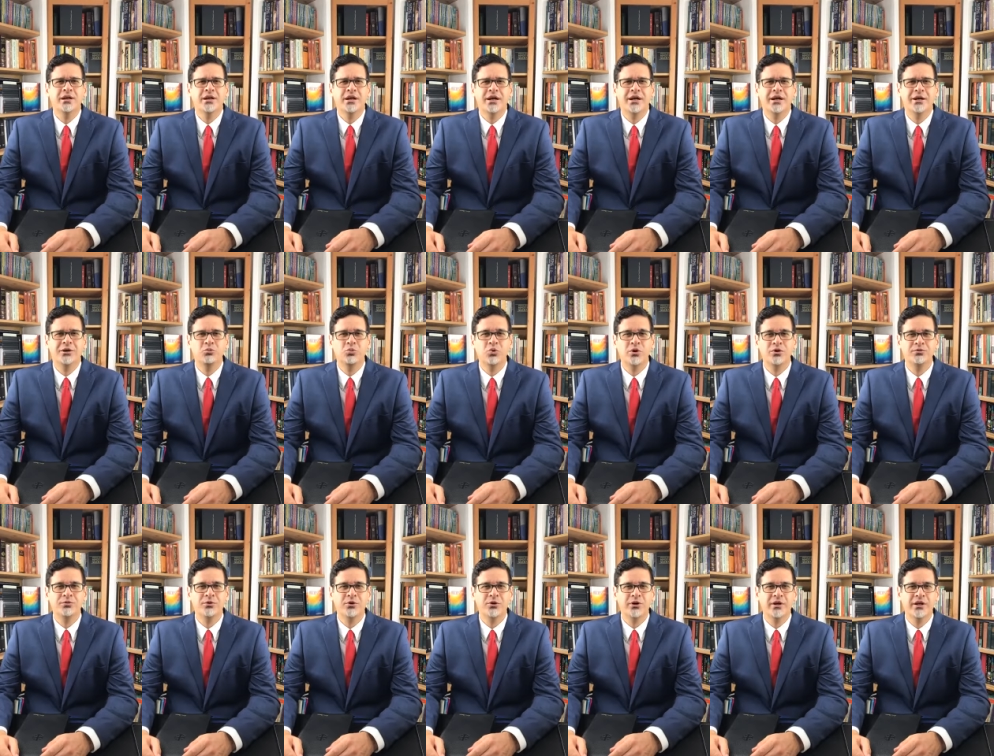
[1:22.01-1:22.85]
and we
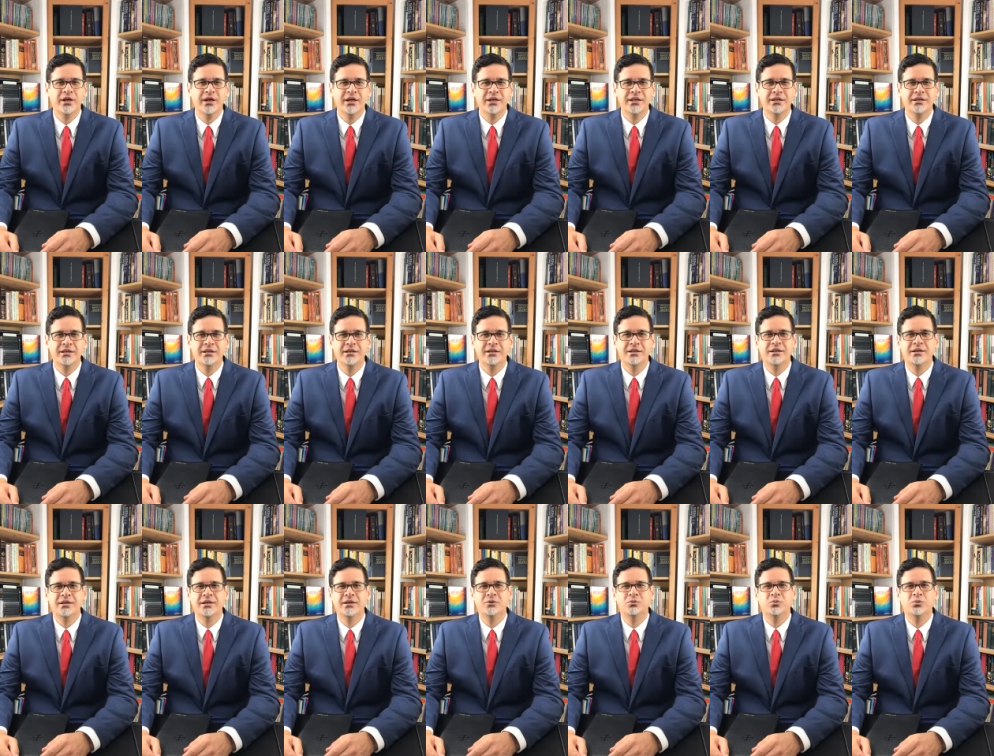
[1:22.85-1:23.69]
forget
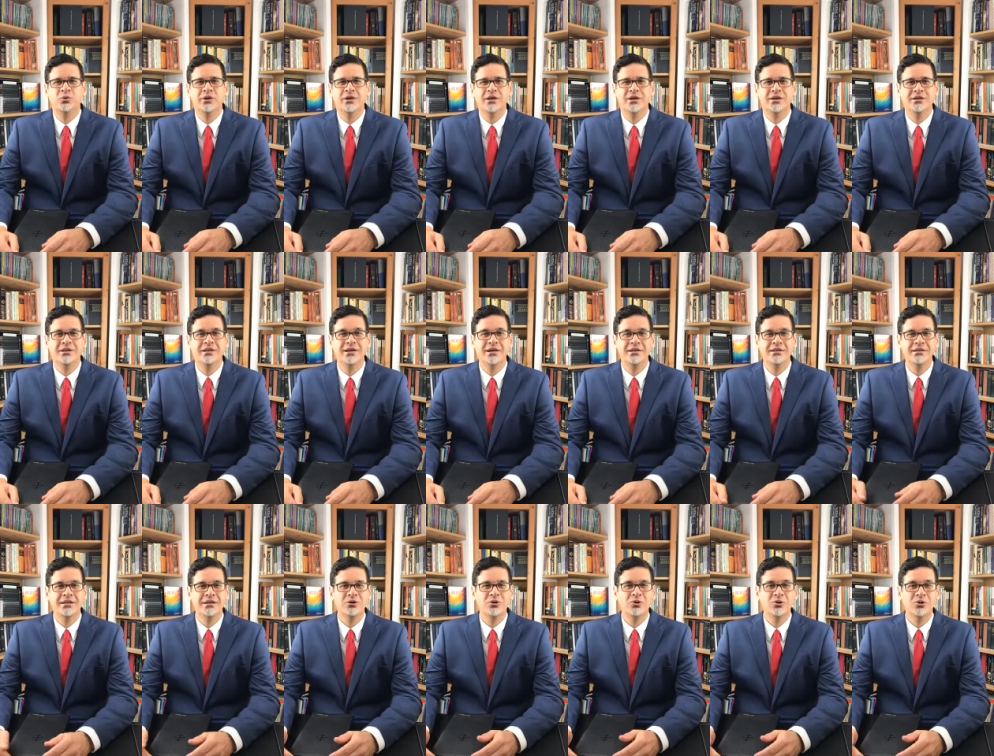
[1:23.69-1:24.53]
that we are not
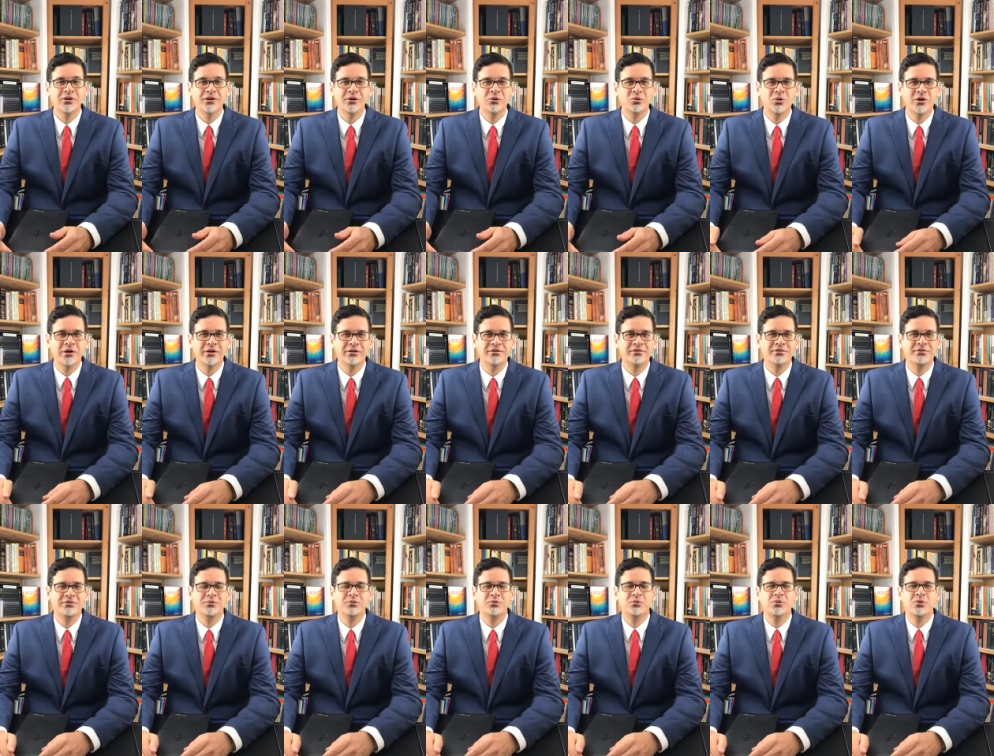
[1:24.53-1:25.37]
the only ones
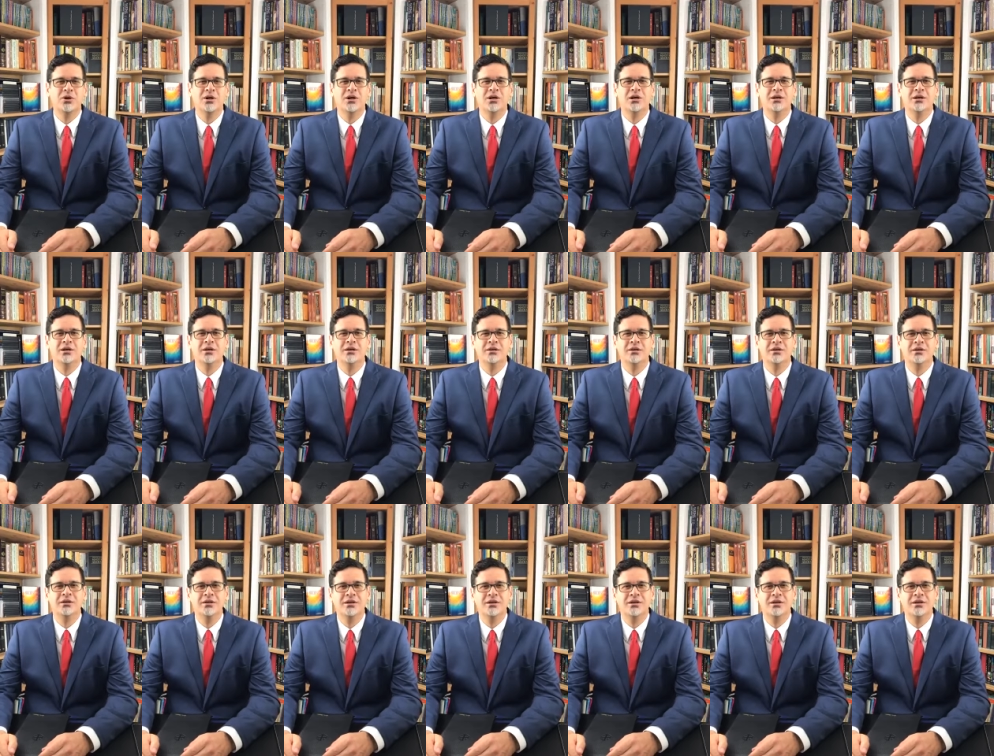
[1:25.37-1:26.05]
who are